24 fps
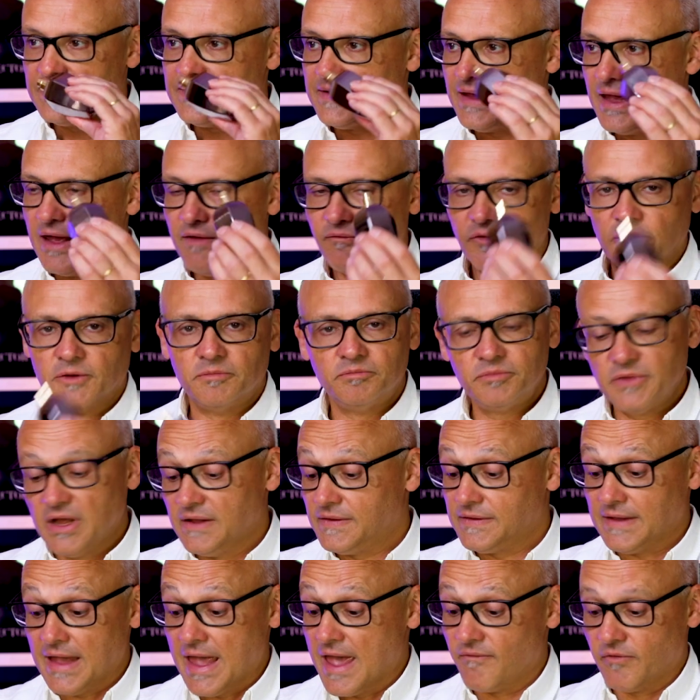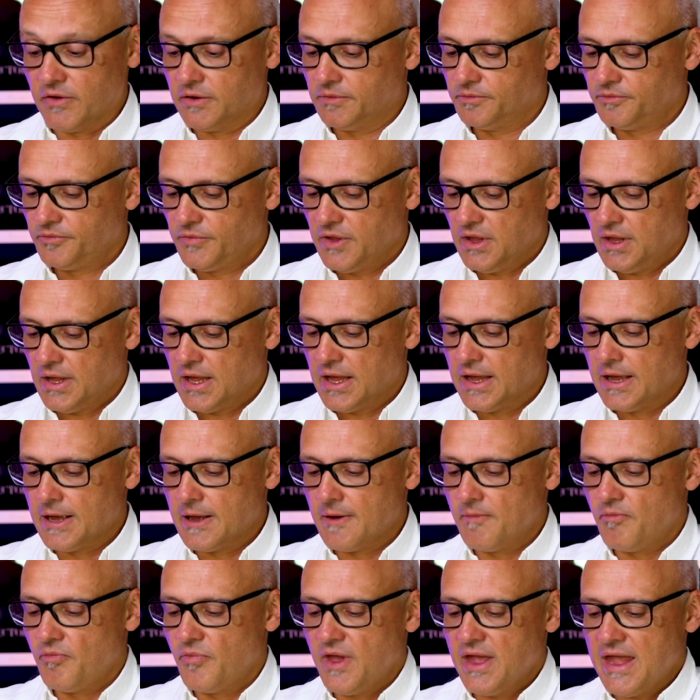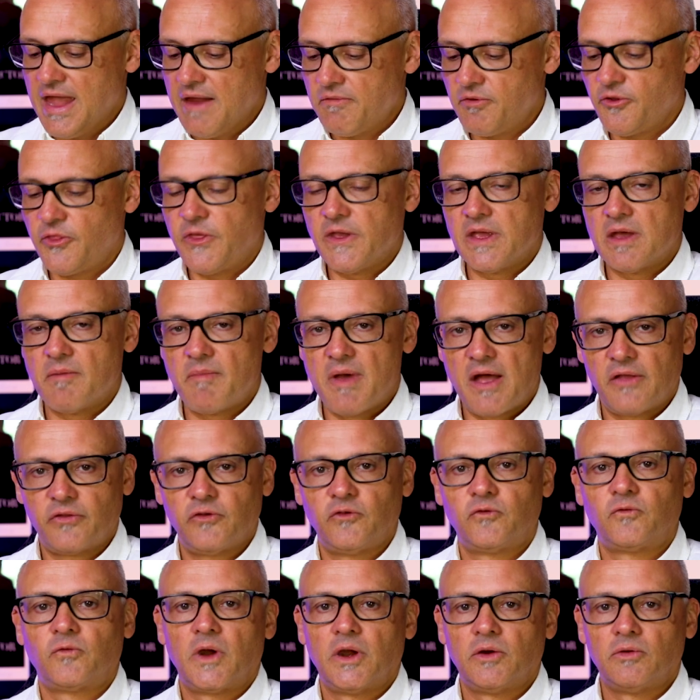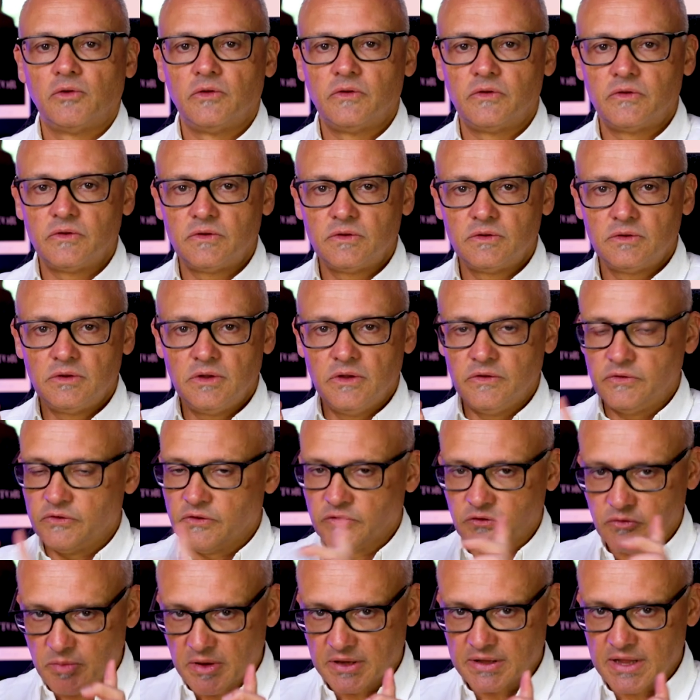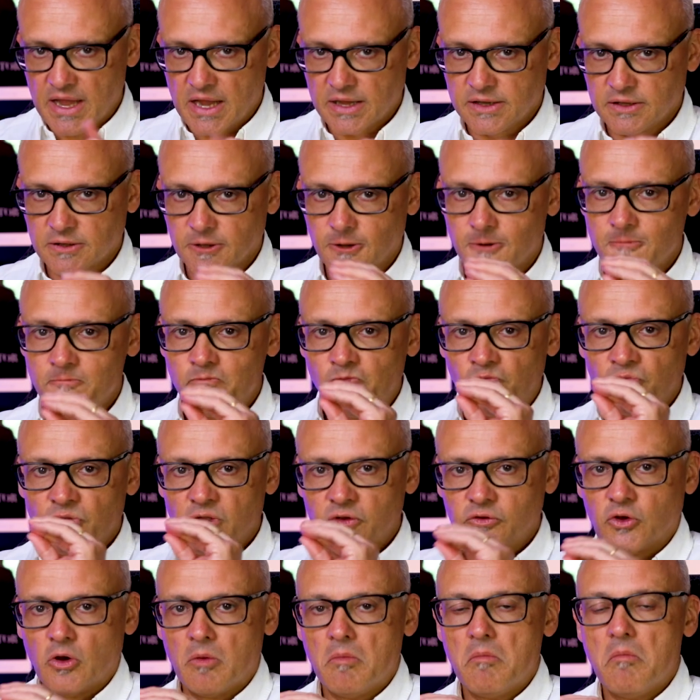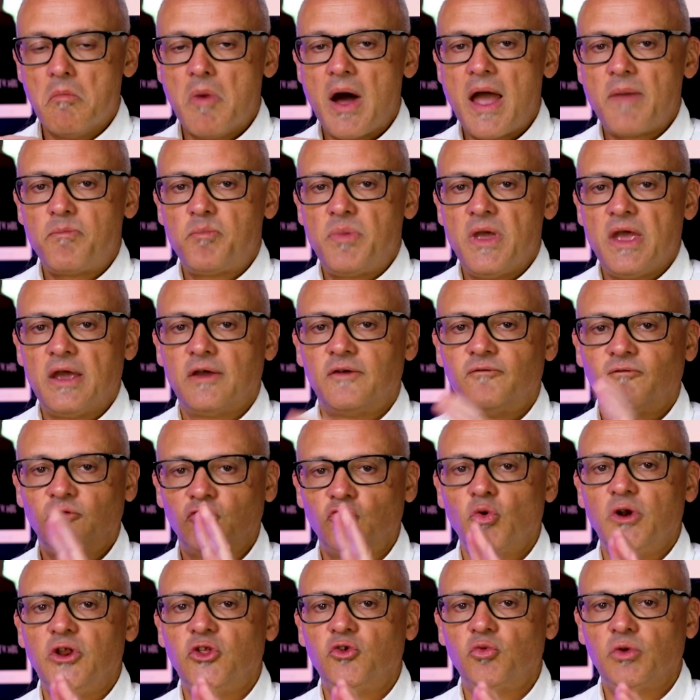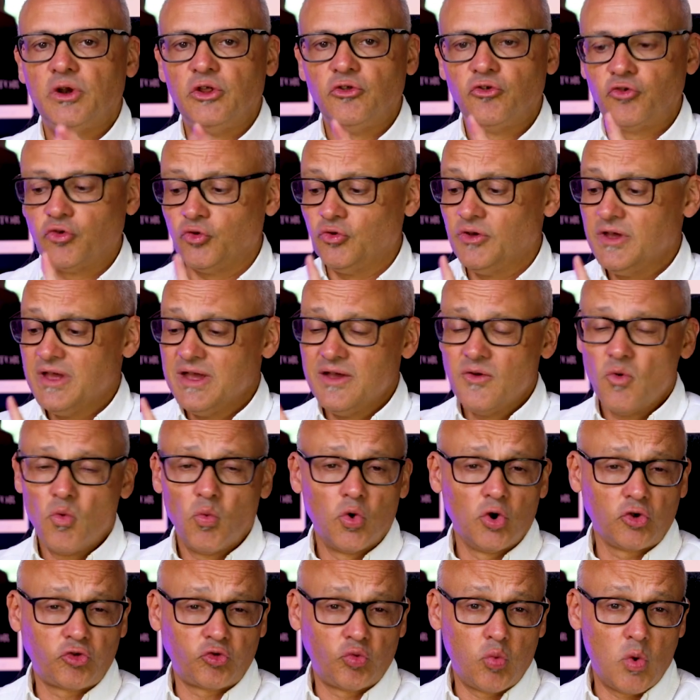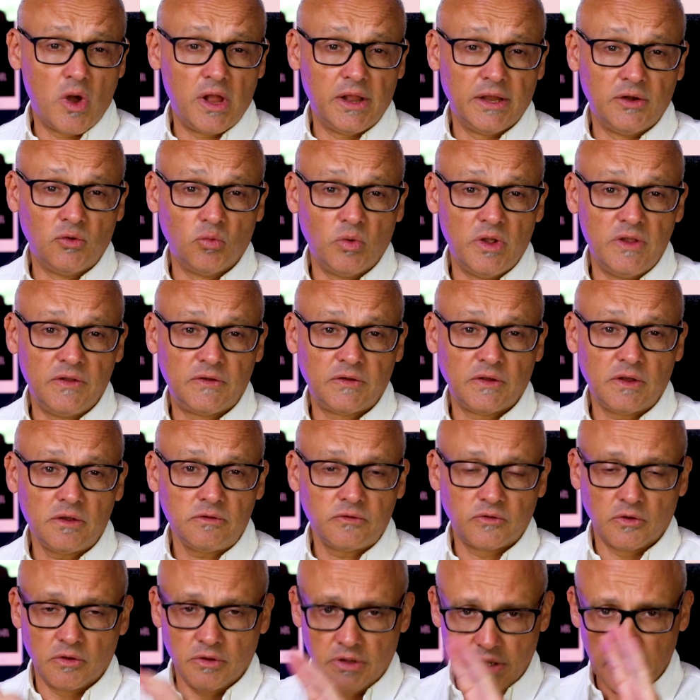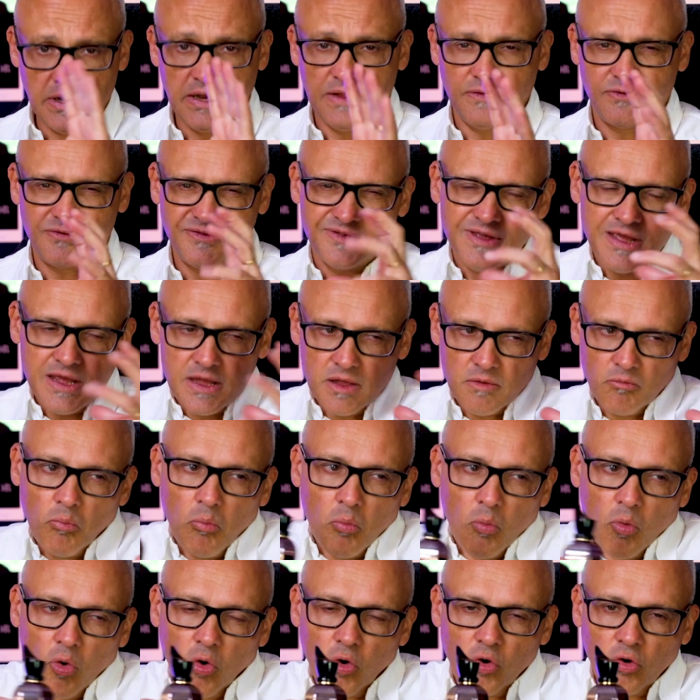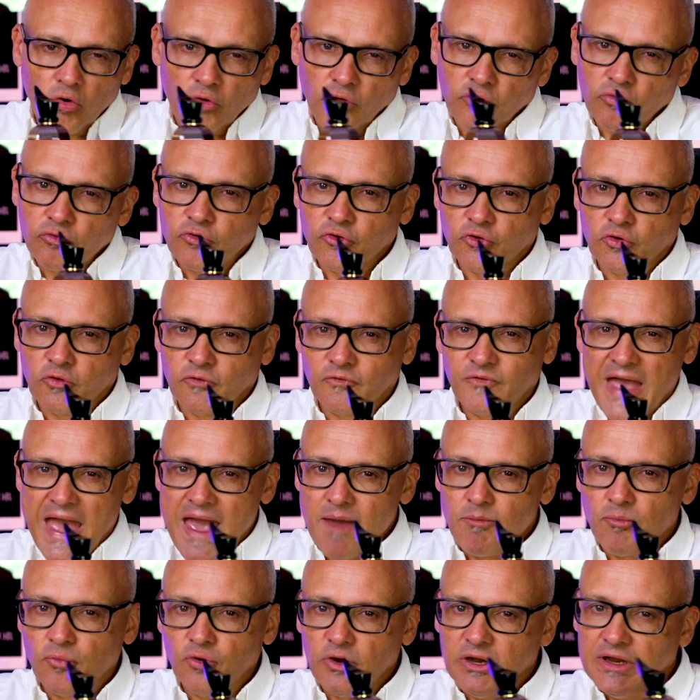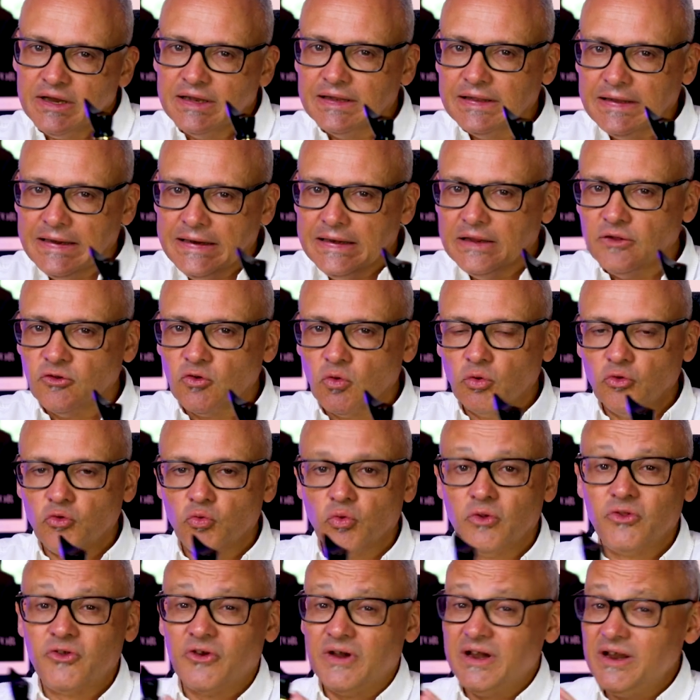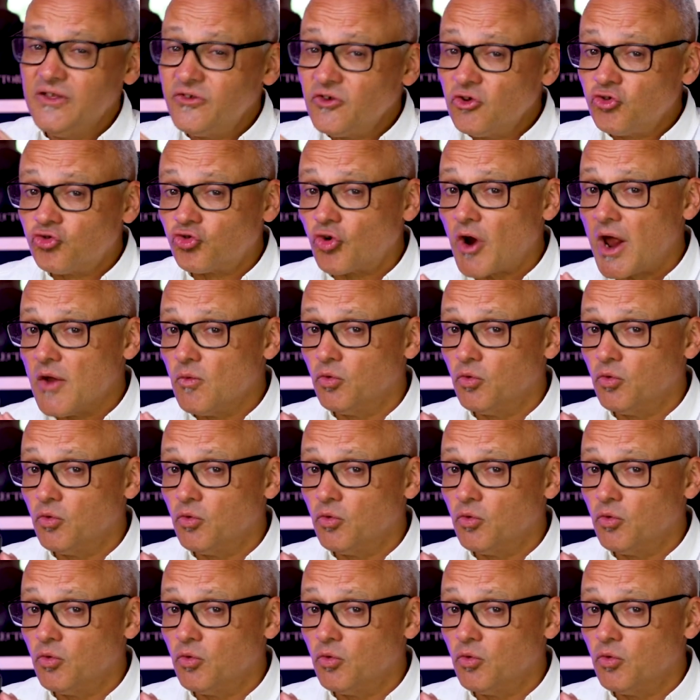heaven. It's heaven. Everything about this fragrance is just spectacular. So my pick for 2022 works well in winter. So it is more sort of ambery, leaning towards winter. It is a dry